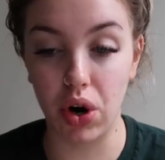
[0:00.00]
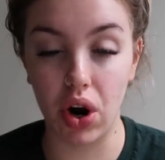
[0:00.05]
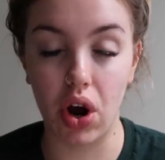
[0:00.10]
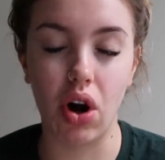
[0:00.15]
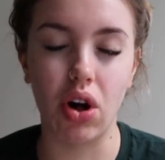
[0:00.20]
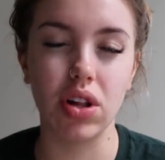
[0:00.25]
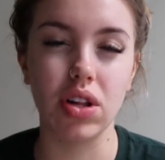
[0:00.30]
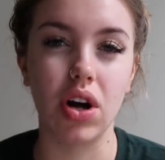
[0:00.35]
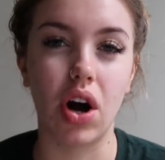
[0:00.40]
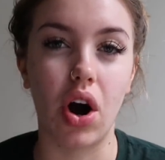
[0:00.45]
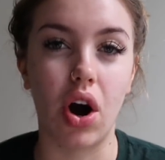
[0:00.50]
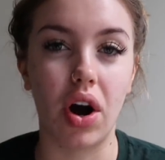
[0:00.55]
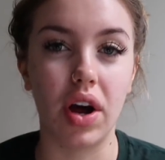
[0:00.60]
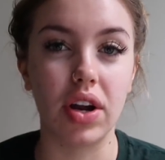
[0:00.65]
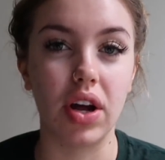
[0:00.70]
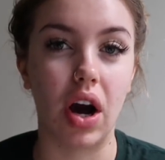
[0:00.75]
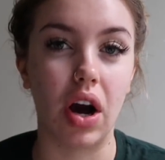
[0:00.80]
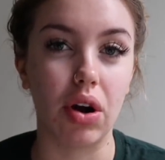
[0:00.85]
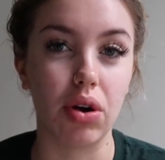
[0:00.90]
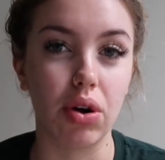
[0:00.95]
we're all
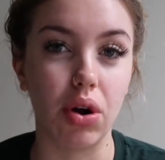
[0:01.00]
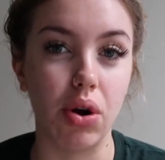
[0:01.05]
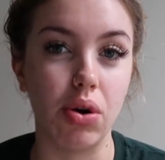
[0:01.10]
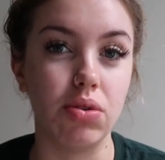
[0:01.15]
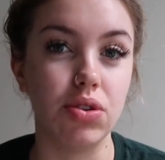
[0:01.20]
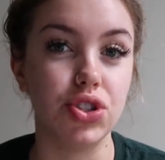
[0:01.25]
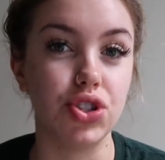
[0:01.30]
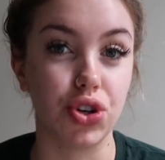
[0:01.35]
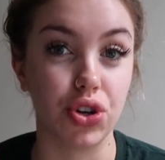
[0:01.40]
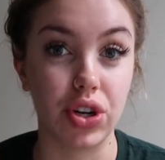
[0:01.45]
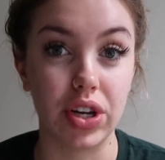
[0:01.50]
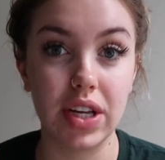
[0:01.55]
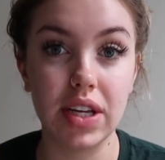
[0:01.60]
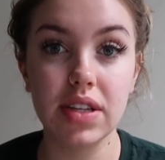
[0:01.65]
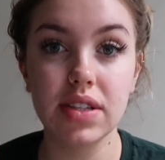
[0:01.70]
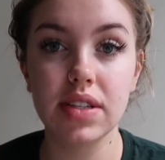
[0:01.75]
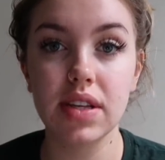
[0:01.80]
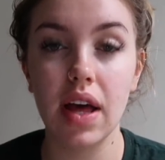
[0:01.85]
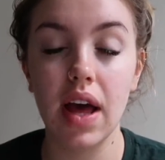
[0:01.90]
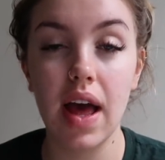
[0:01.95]
on our own
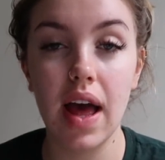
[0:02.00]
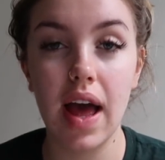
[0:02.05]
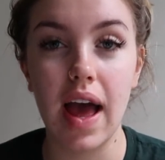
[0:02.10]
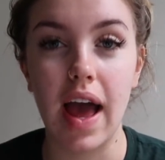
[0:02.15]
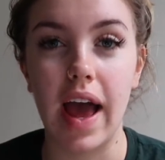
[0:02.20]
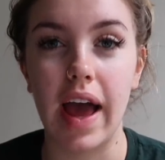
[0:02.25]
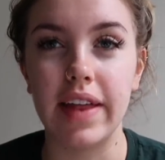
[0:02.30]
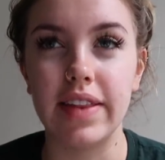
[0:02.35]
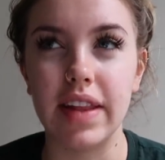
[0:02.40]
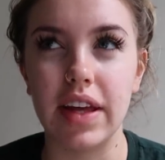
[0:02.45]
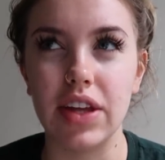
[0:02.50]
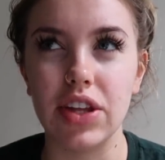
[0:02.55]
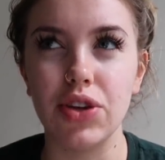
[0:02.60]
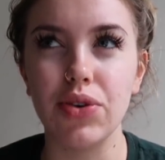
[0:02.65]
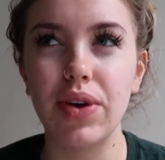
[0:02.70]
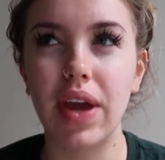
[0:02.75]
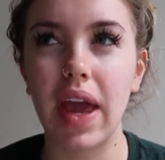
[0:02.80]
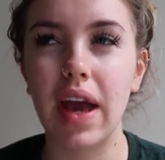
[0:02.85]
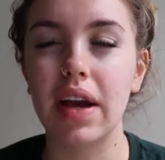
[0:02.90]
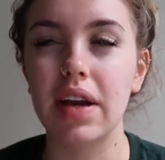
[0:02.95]
journeys and that
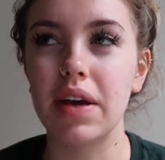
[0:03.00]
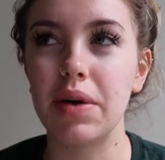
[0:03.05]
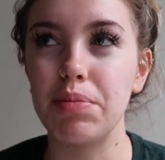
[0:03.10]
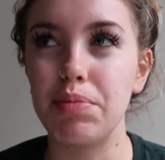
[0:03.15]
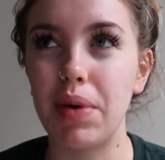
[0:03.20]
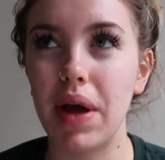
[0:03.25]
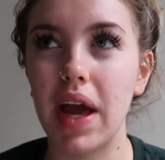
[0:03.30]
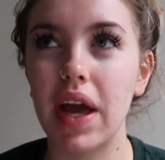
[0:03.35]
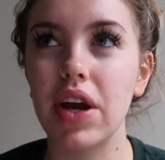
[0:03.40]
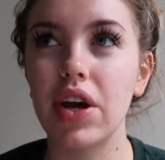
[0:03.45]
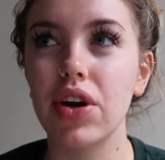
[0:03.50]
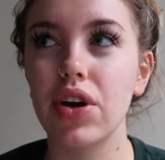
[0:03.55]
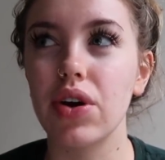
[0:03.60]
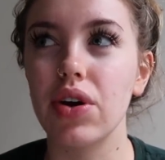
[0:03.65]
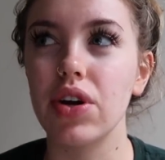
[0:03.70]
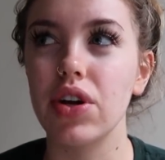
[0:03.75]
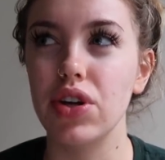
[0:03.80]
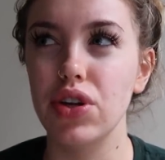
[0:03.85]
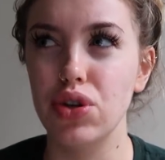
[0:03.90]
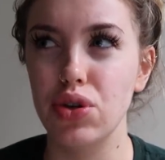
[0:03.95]
you can't
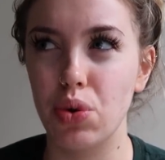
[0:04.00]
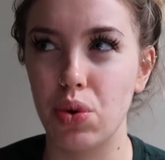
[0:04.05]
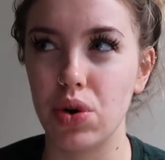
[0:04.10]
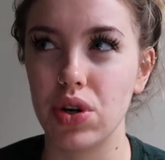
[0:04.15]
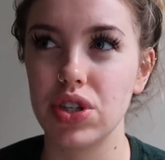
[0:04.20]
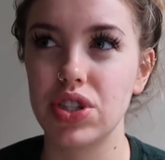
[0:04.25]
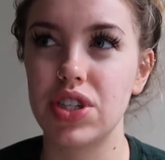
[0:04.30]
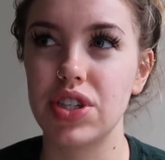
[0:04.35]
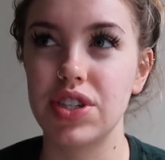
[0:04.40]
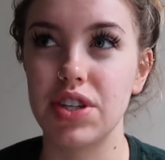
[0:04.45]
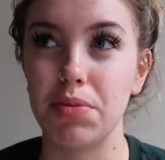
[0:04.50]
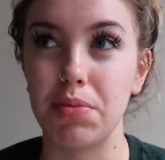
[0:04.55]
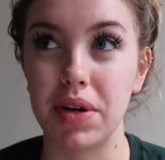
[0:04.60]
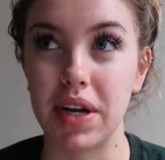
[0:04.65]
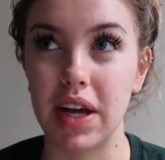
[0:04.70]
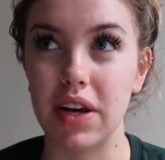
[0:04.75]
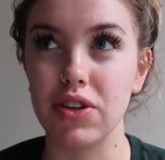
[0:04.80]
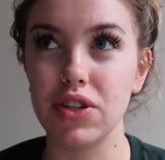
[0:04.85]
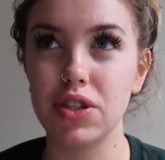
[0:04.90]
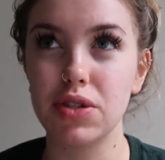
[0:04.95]
compare yours to
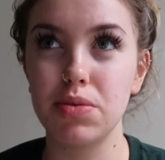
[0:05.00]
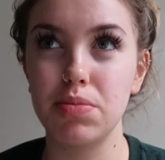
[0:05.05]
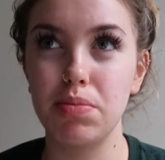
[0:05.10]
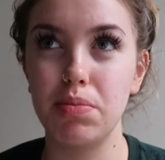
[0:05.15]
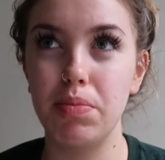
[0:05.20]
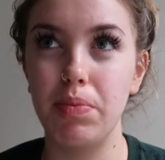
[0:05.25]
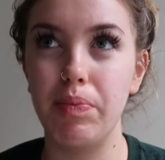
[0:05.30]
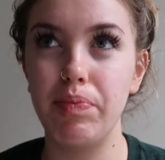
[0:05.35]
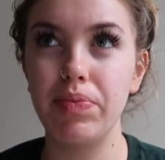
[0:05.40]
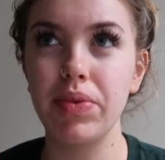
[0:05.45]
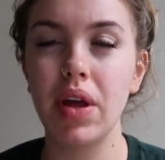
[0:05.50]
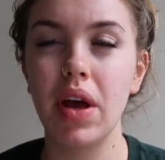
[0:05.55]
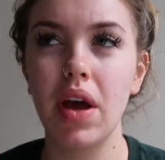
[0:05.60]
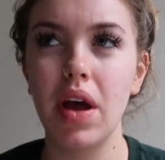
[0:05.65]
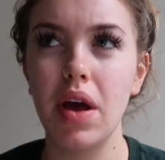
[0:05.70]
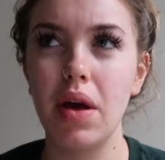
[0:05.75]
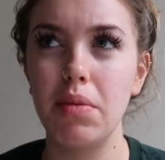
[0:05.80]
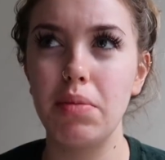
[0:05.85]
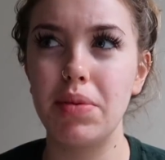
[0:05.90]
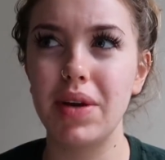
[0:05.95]
someone else
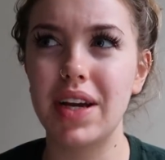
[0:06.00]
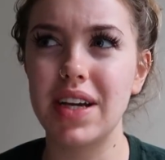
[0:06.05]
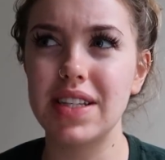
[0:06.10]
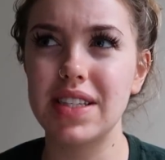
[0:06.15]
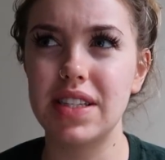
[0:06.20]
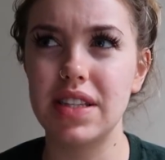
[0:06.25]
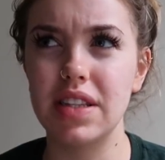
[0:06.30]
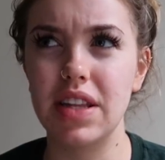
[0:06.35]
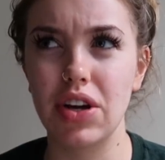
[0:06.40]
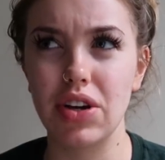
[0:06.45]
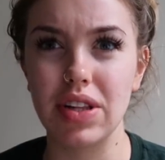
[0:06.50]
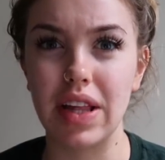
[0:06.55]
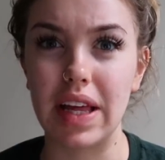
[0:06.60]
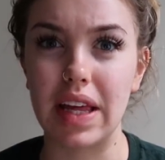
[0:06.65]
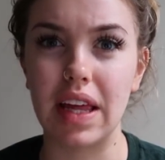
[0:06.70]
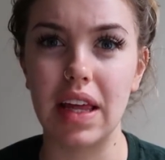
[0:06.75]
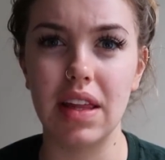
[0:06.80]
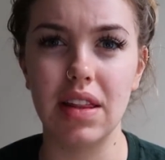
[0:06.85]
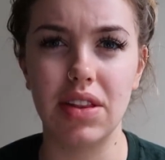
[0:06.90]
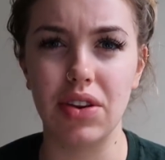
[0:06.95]
because they're
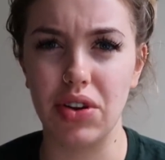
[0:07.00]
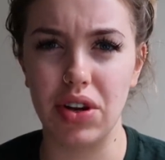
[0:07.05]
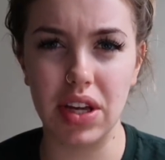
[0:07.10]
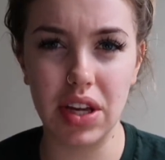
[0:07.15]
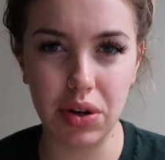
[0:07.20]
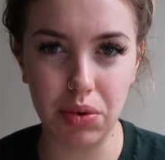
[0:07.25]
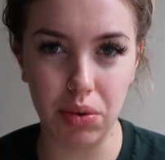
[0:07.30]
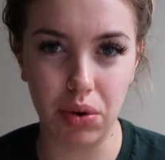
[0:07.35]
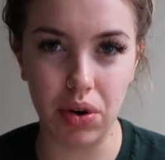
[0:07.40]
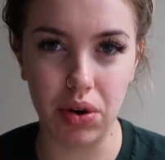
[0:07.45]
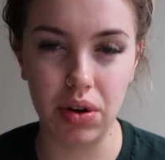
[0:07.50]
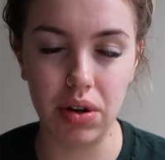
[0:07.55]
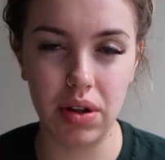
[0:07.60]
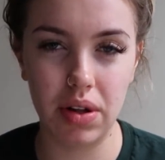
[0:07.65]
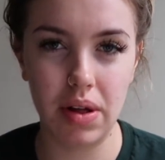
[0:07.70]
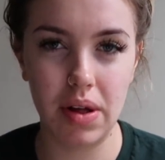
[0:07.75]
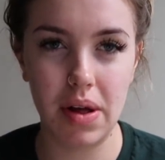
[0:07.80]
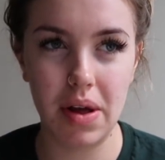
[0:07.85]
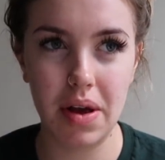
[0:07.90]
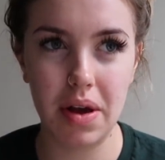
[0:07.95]
like they're equal
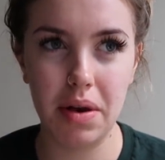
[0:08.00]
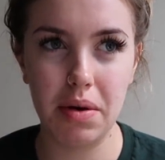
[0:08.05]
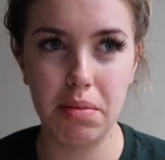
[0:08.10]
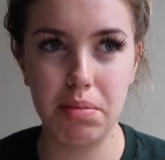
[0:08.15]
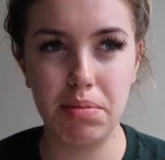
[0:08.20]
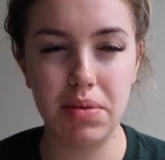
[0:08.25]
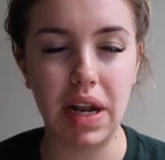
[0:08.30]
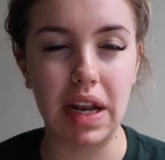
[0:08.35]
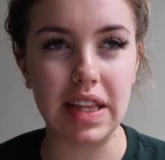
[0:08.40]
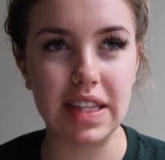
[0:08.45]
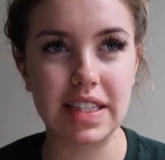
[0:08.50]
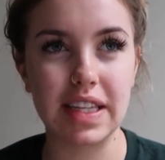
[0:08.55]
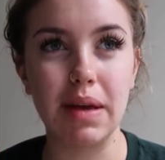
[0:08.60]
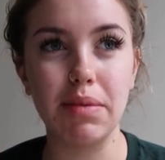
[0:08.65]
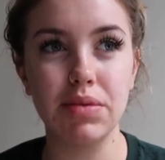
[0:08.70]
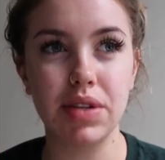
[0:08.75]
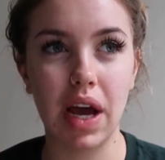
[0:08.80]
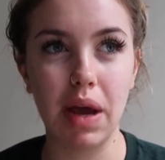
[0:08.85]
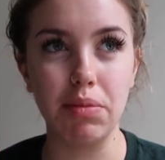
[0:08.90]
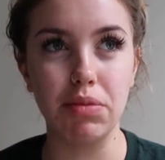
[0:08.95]
but at the
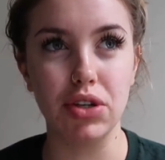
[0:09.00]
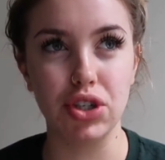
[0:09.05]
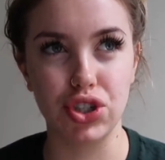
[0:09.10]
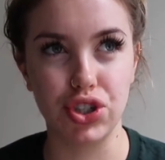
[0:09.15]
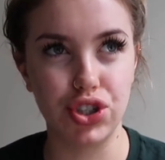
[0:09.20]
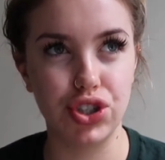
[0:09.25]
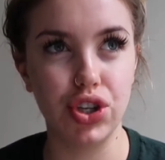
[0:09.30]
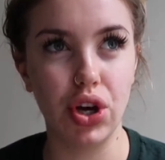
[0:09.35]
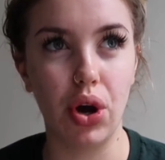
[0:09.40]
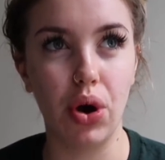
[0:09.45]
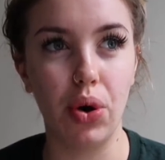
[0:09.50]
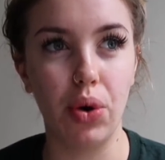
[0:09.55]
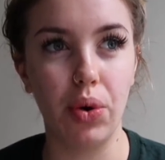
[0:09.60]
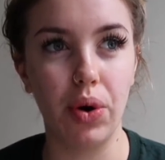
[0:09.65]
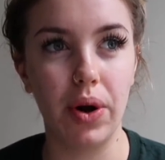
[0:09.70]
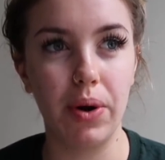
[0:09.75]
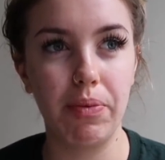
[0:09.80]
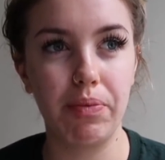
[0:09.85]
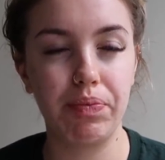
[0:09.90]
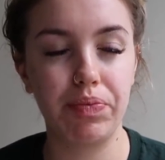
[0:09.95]
same time they're
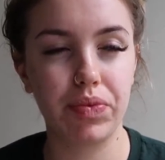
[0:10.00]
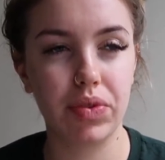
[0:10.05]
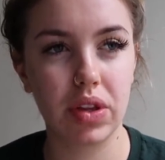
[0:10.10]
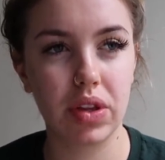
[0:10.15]
so